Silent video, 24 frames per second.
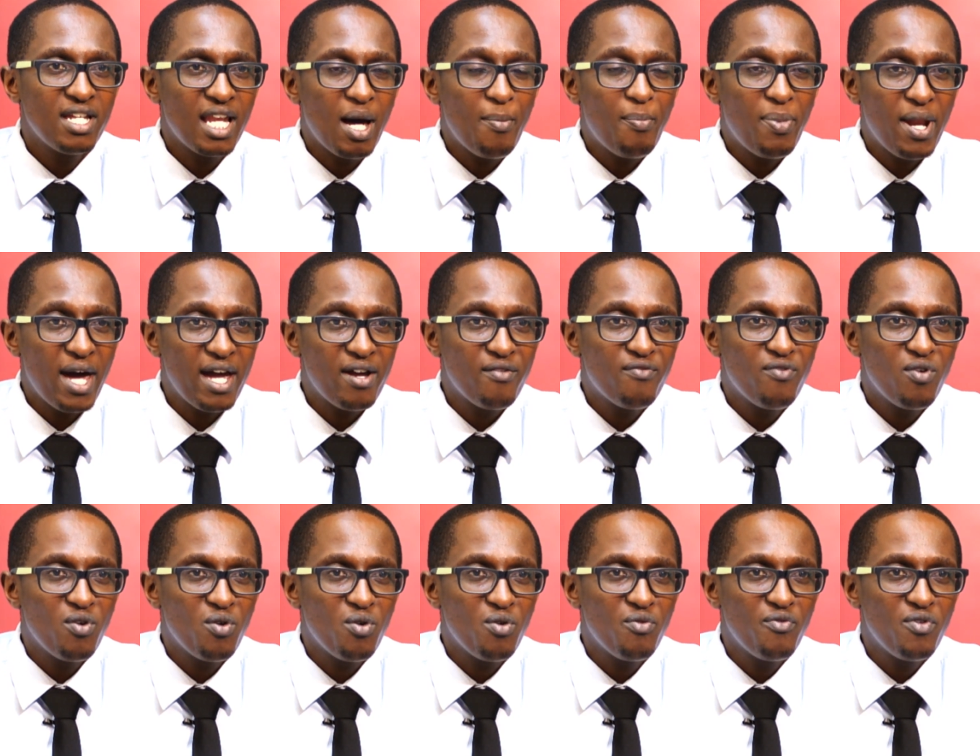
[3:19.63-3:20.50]
applying
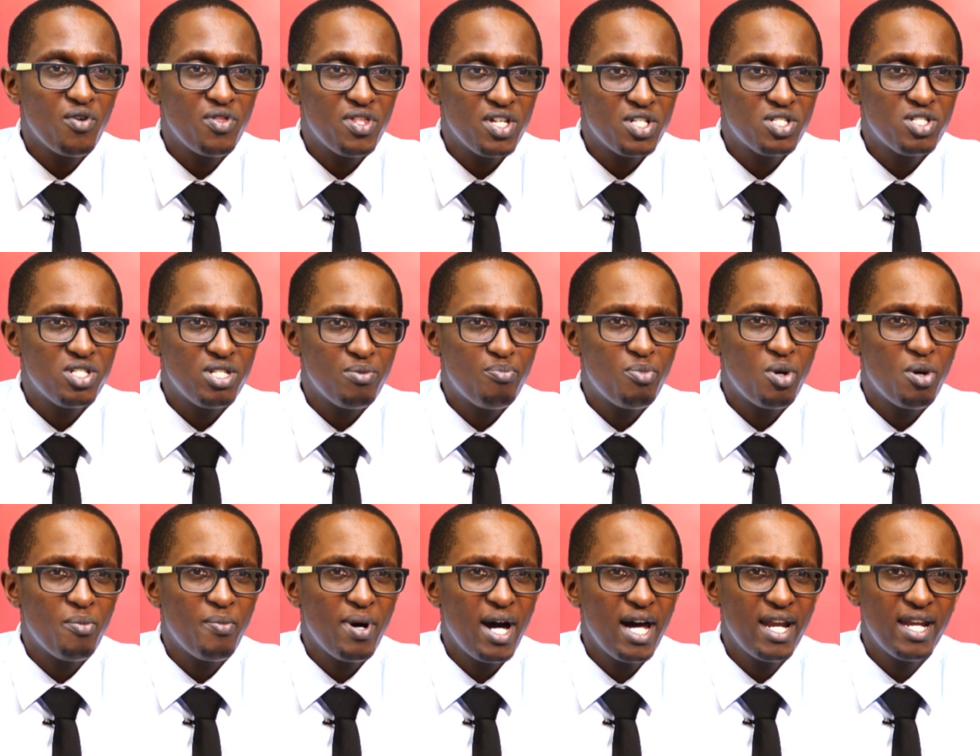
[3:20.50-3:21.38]
for this
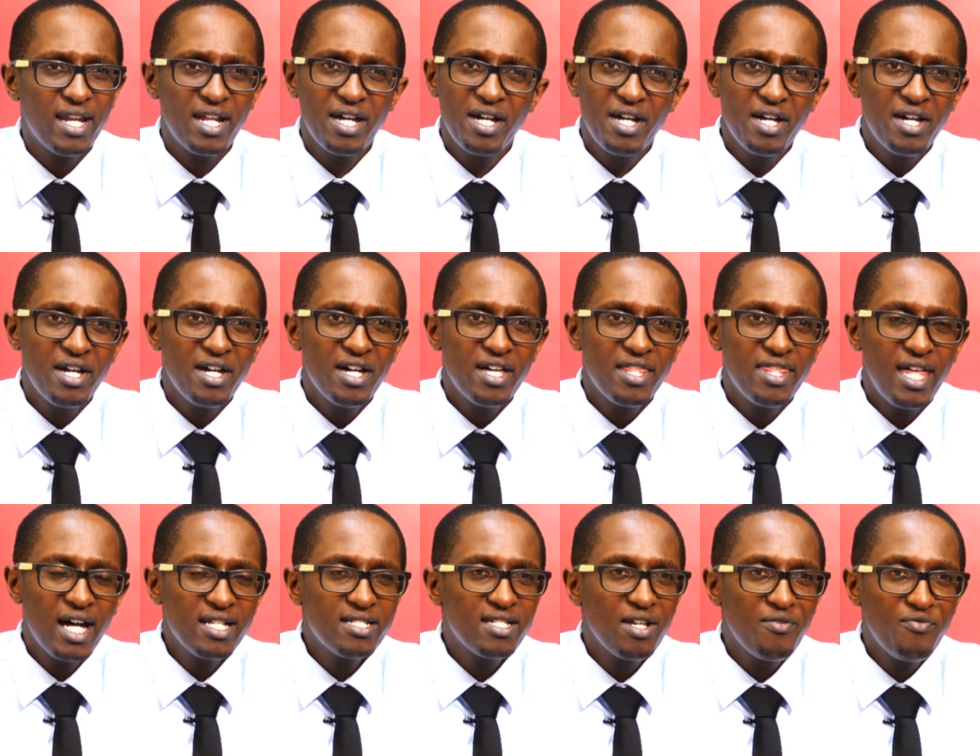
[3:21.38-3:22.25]
diploma. And
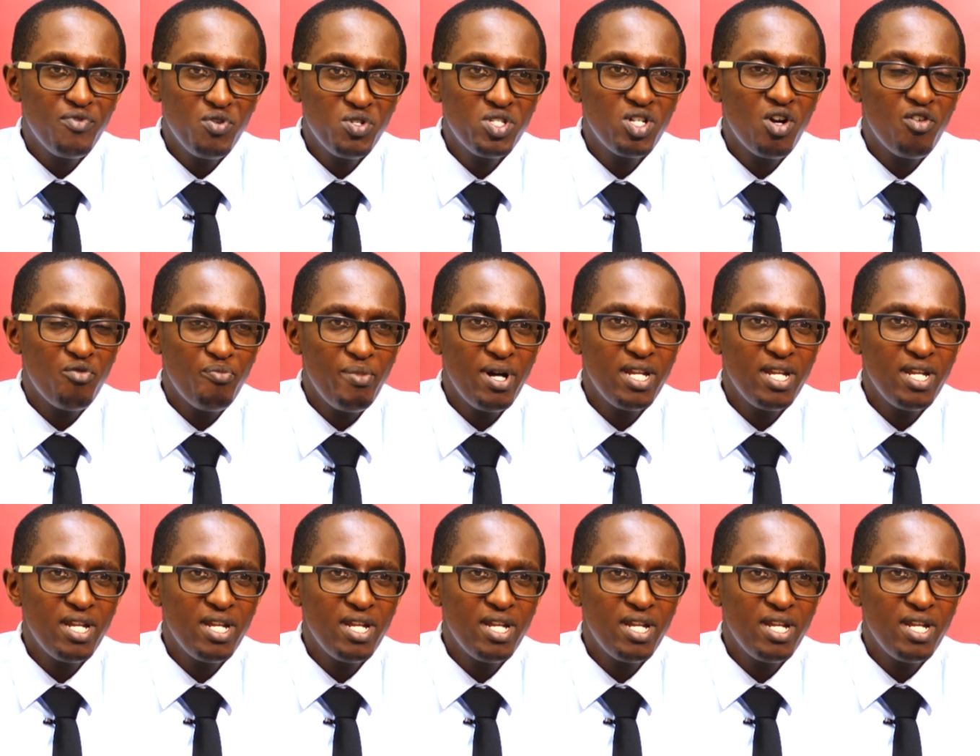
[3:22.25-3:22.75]
that's the future of